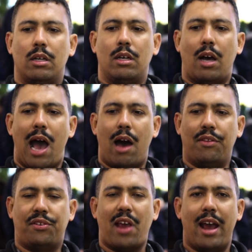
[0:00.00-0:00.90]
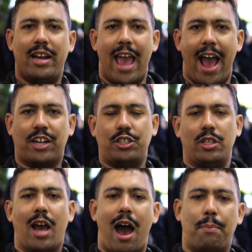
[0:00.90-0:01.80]
how the society
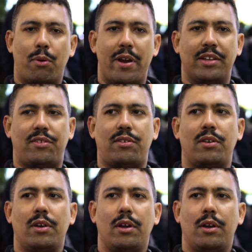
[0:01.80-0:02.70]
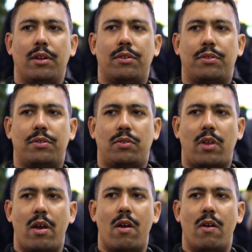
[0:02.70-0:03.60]
actually operates,
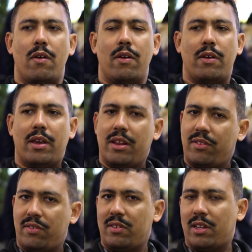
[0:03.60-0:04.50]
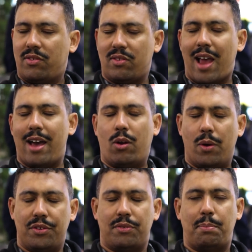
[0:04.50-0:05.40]
it's not
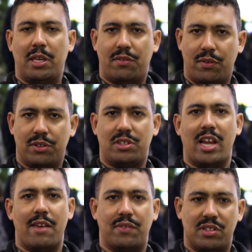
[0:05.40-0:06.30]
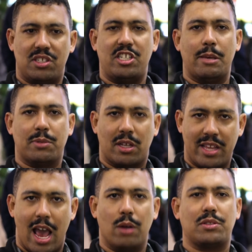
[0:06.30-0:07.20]
always peaceful as safe as it seems on
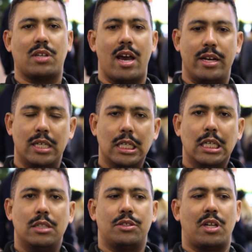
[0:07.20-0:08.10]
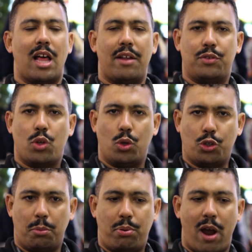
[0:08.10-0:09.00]
the outside. There's a lot of
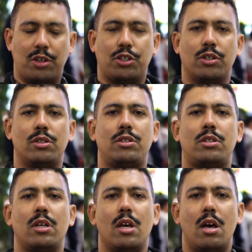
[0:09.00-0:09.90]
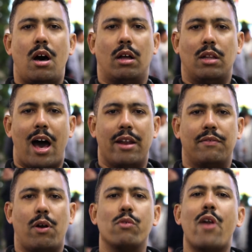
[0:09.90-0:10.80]
social pressures, a lot
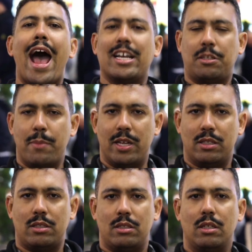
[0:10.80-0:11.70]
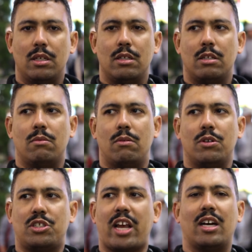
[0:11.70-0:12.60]
of harassment, or
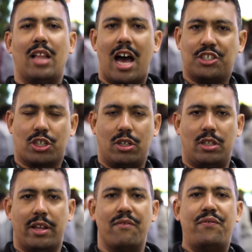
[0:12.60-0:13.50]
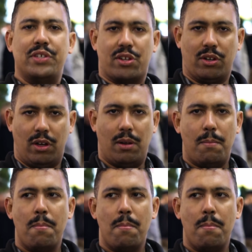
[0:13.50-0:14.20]
psychological than physical.